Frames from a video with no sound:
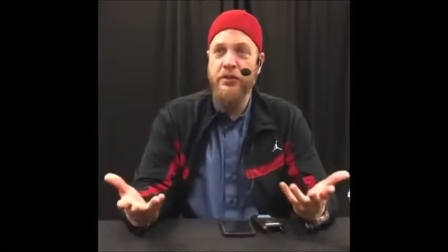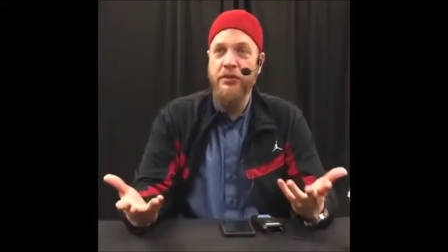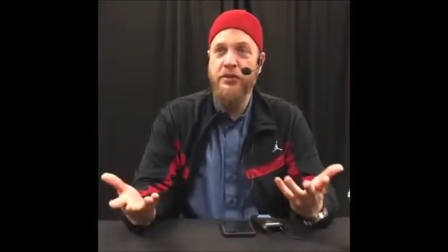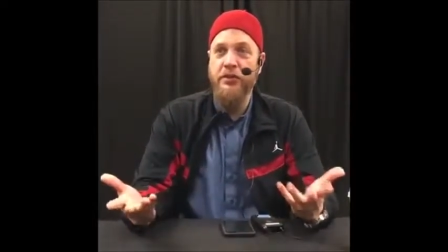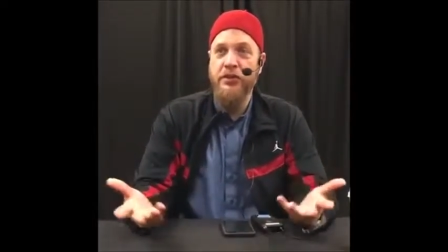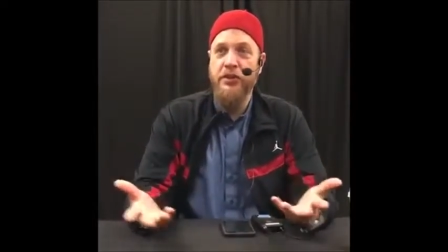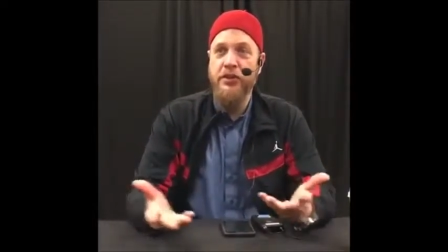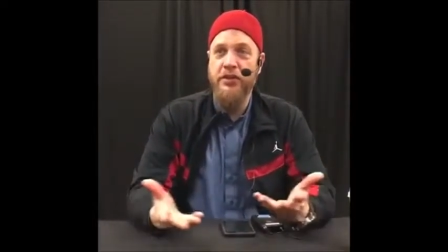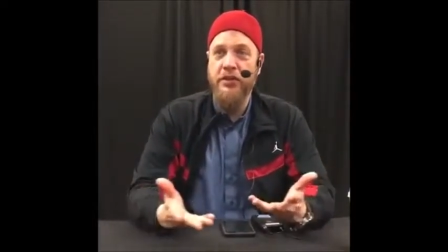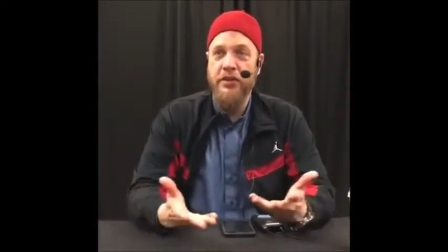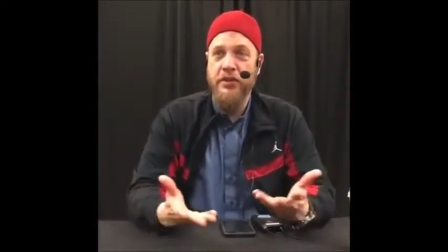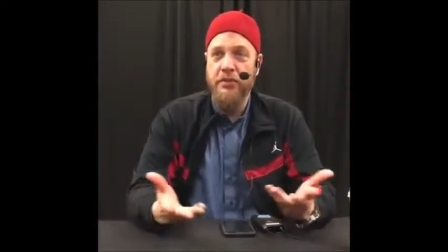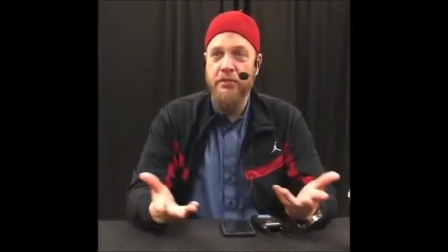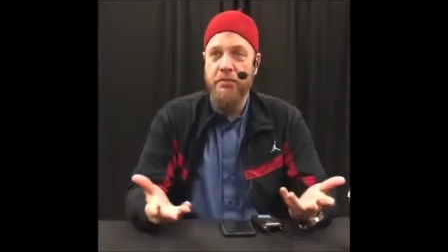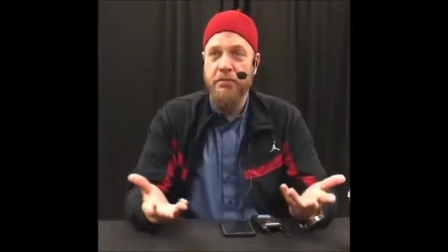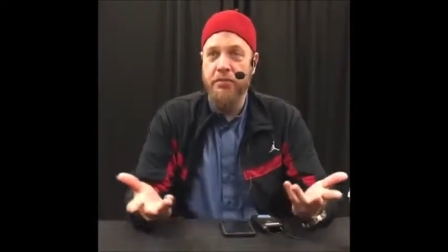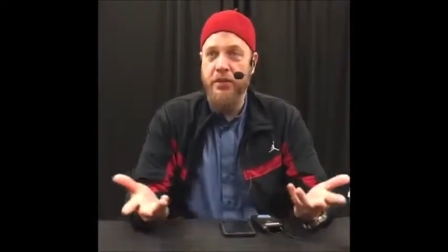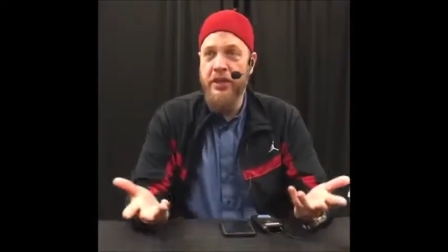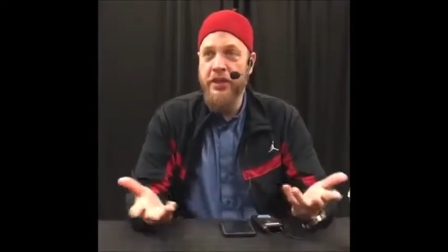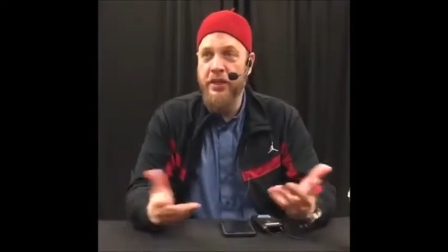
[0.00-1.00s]
you should
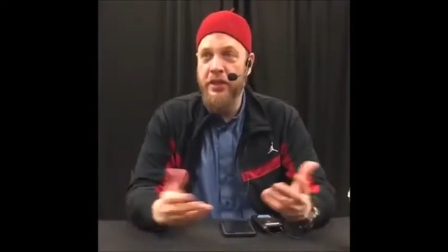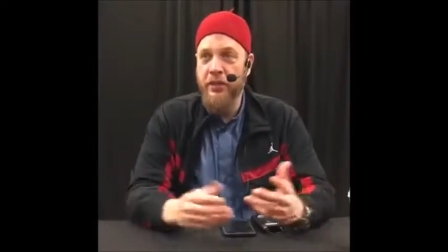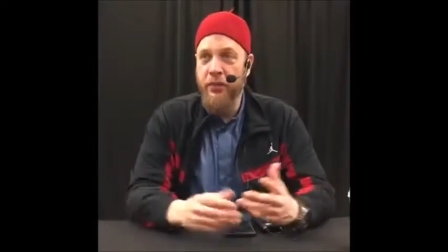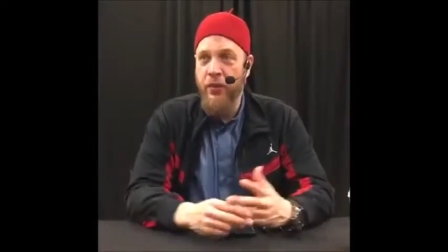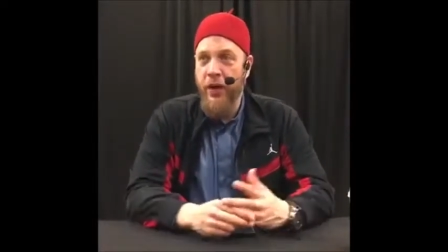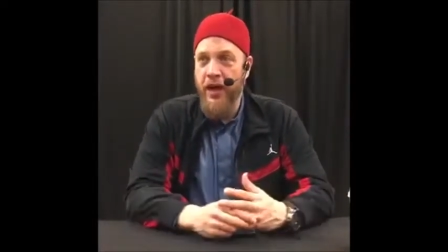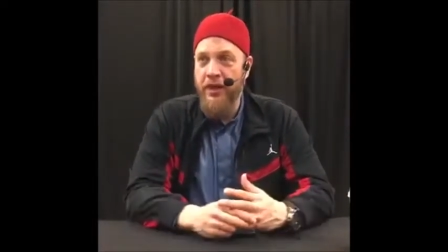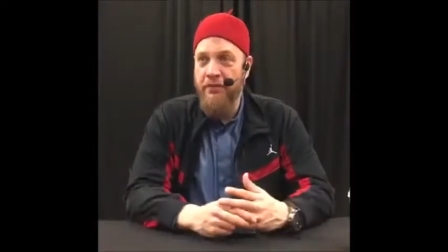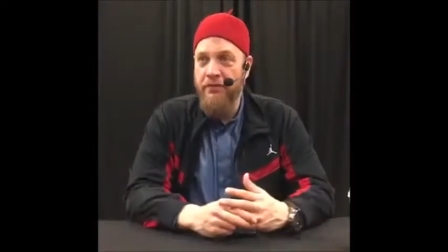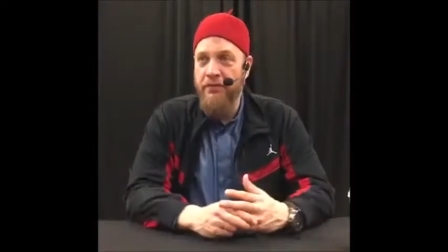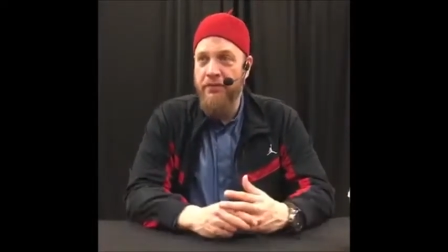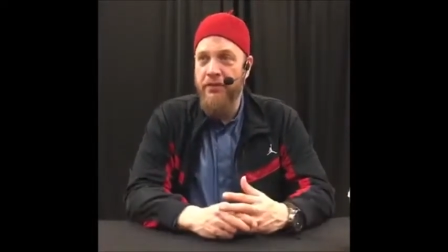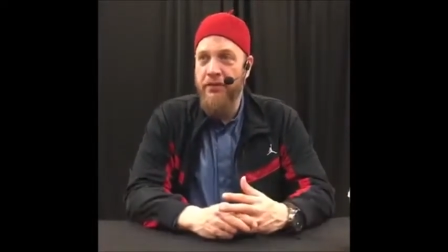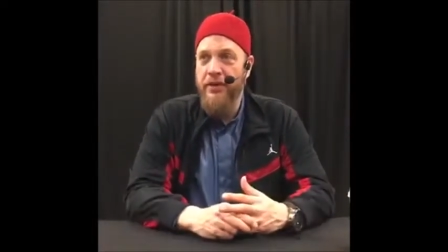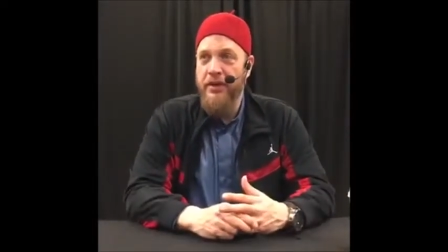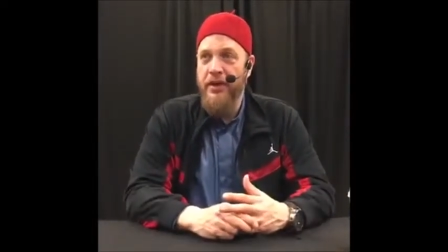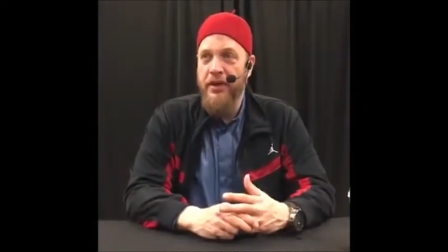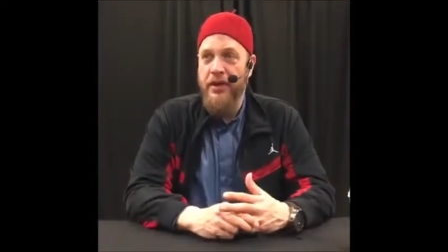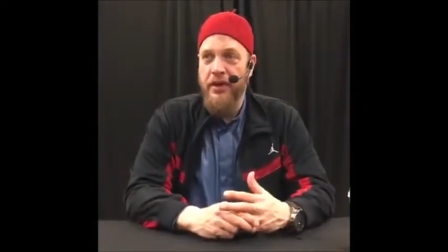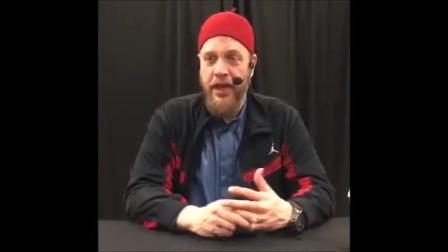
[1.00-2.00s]
beat your wife
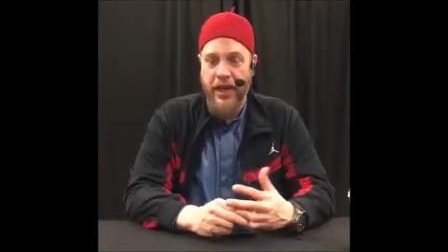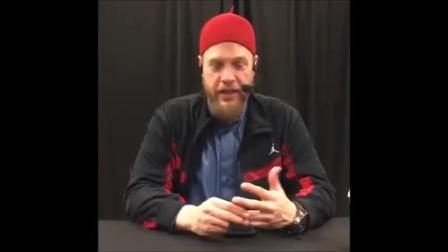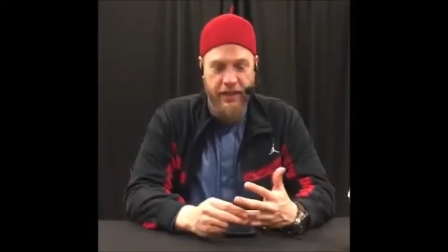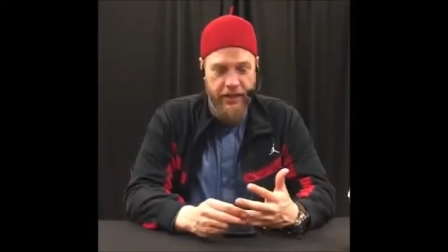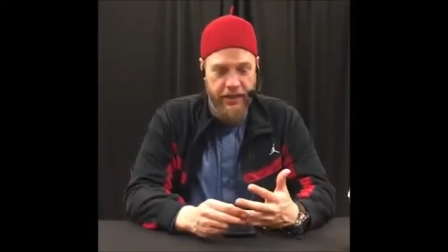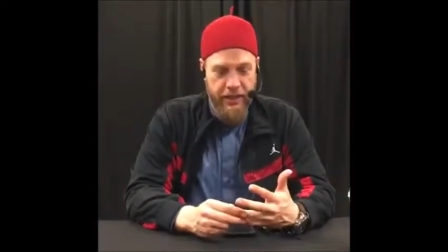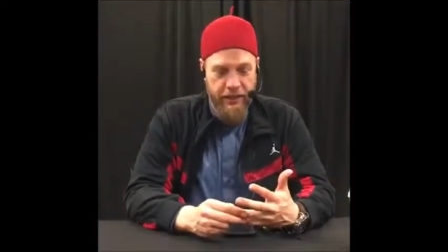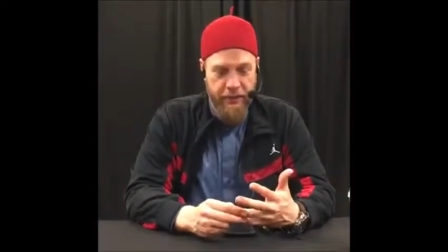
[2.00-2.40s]
lightly.